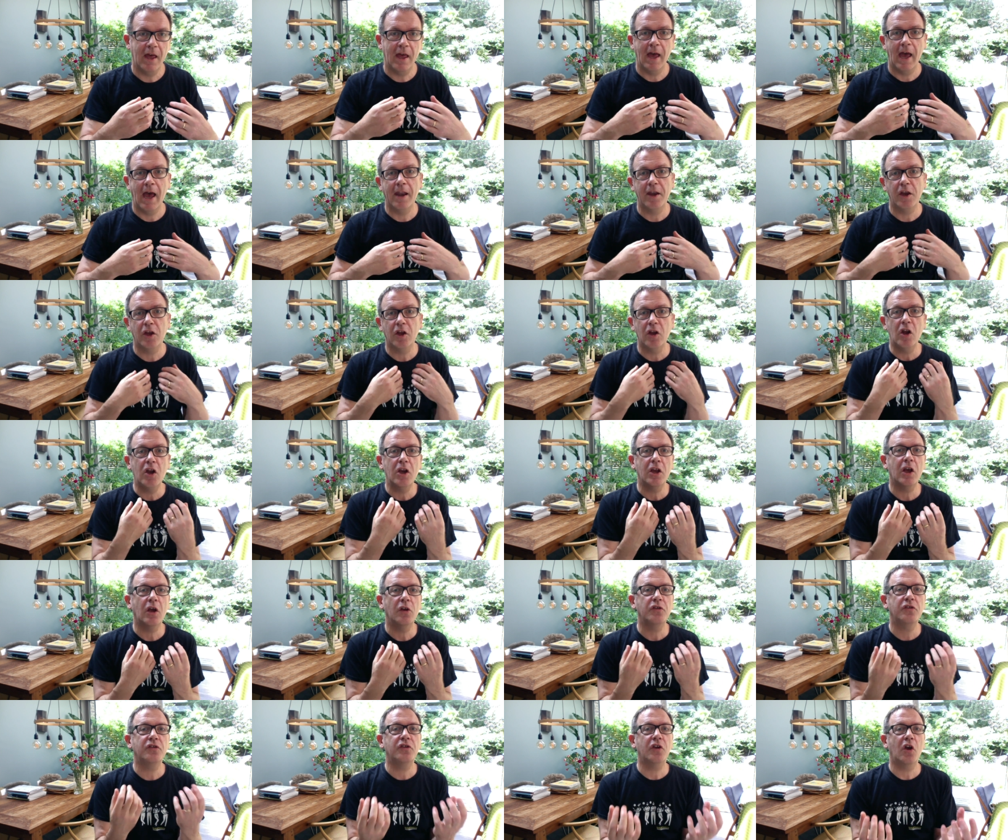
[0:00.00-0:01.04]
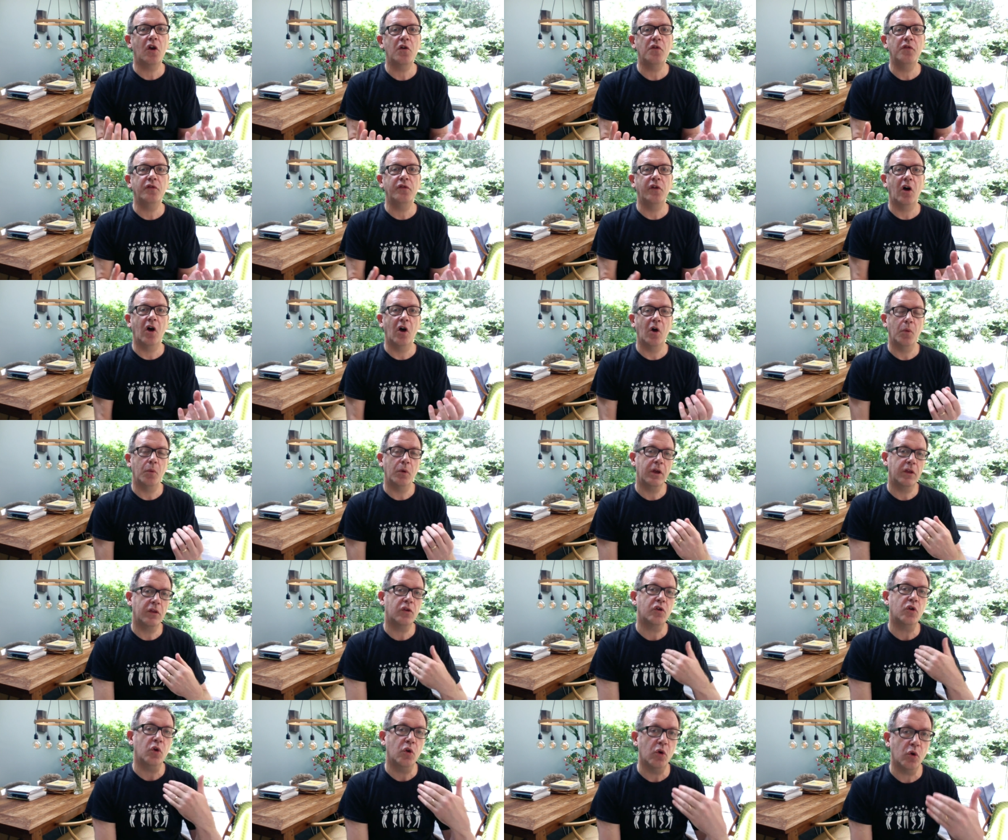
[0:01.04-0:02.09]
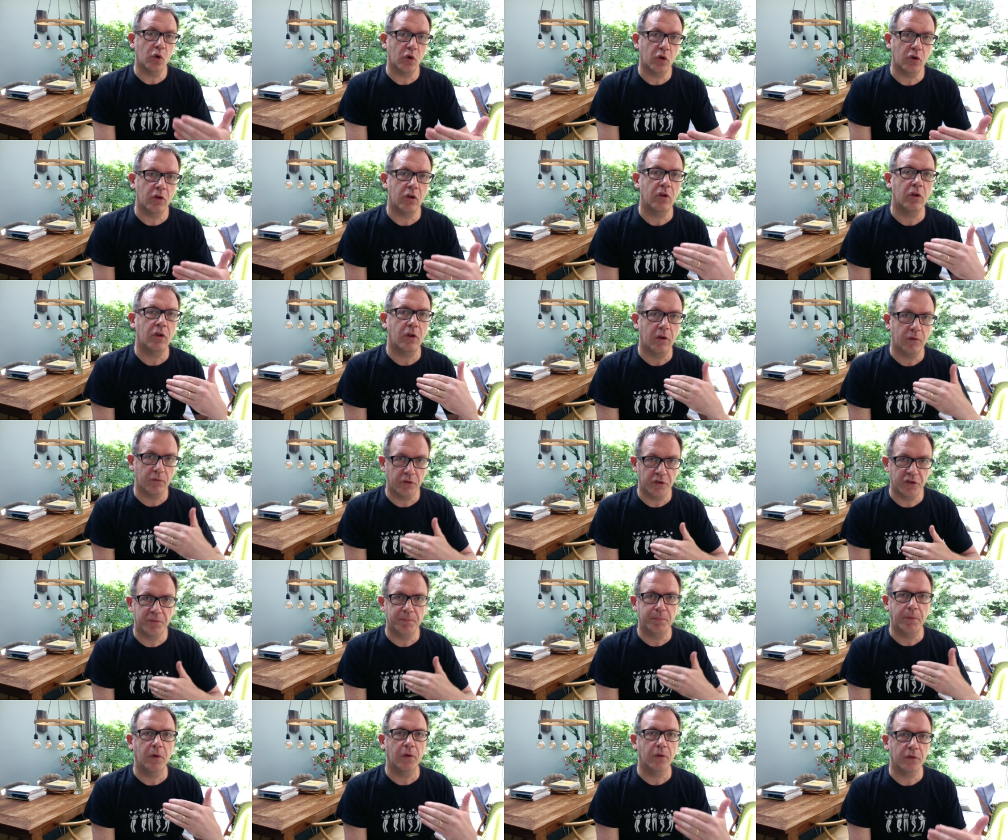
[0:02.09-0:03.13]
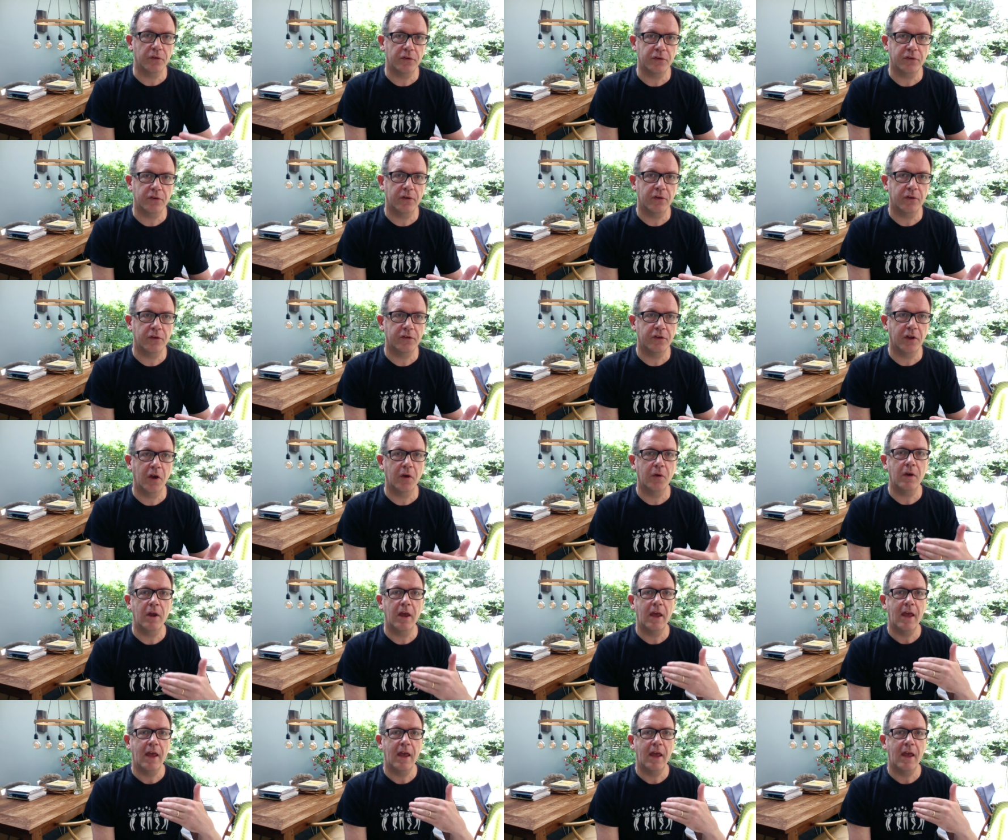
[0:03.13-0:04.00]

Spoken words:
And you can only go so far with call response. So